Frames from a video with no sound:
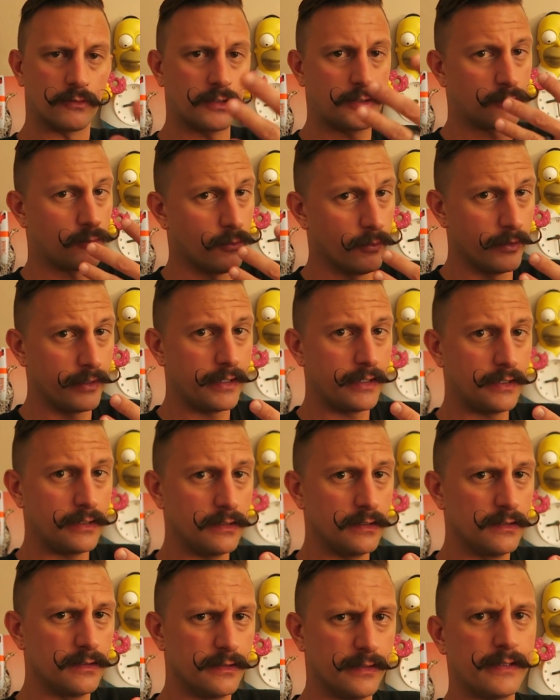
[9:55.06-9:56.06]

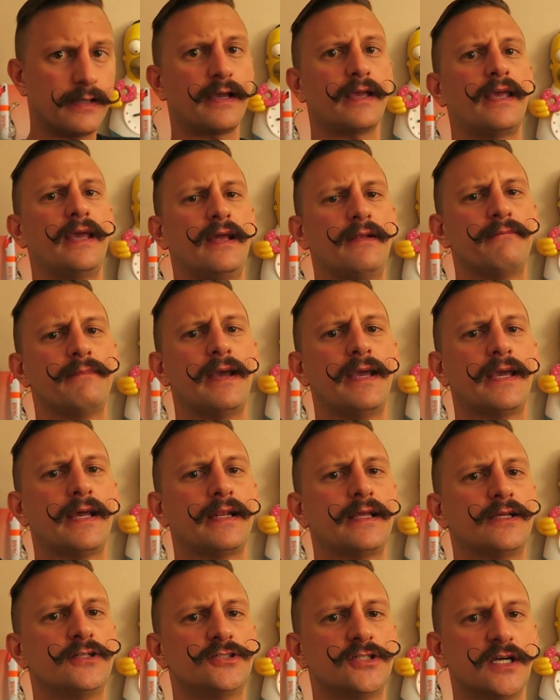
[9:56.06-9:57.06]
recording. Like I can't make
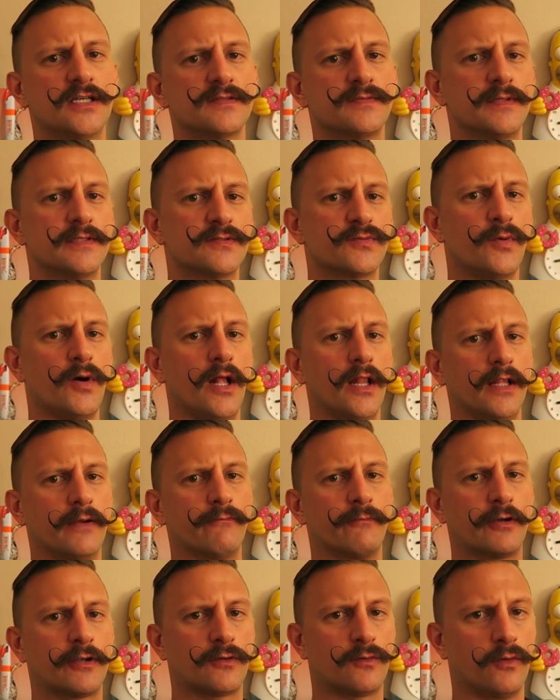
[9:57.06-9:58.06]
any adjustments while
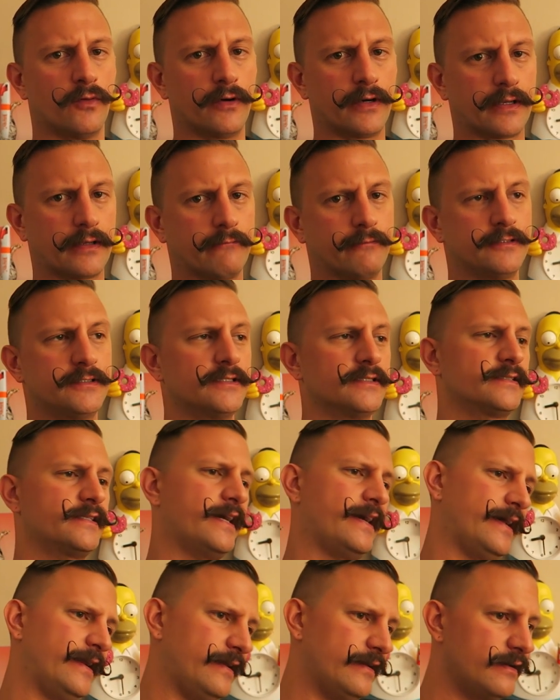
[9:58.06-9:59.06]
I'm recording, which is
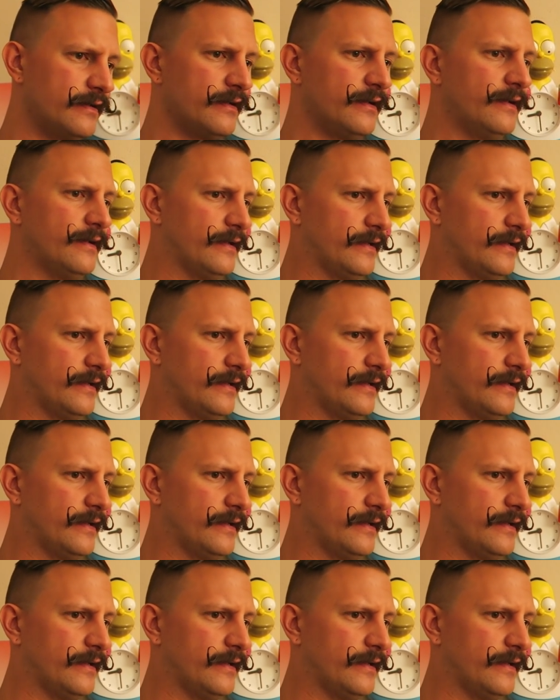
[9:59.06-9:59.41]
kind of,